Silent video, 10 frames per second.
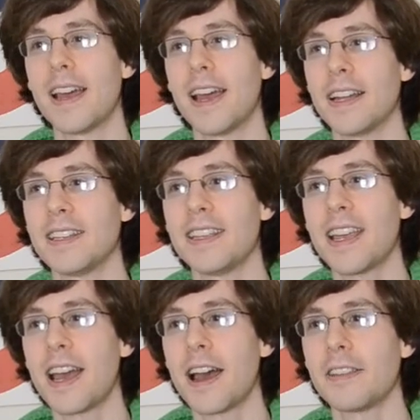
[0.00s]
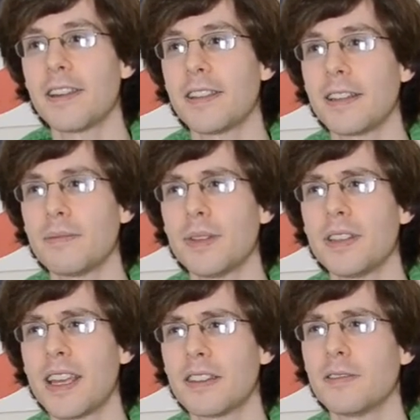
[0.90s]
And yeah, I think
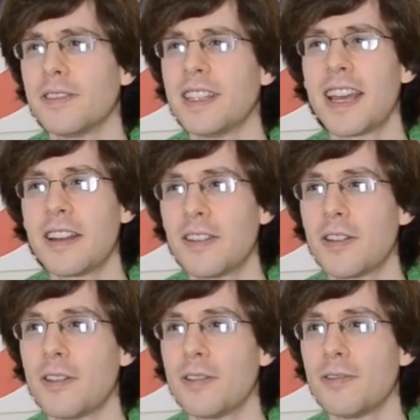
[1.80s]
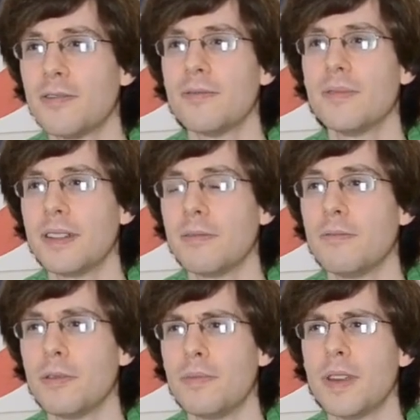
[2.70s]
that sort of Nintendo
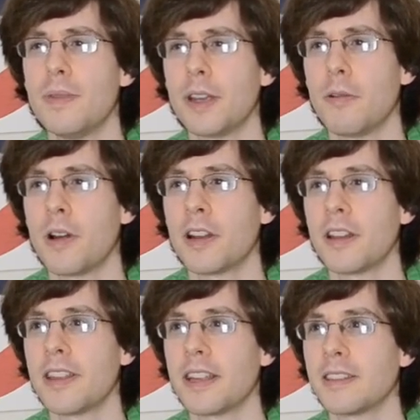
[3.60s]
would be a big one. I think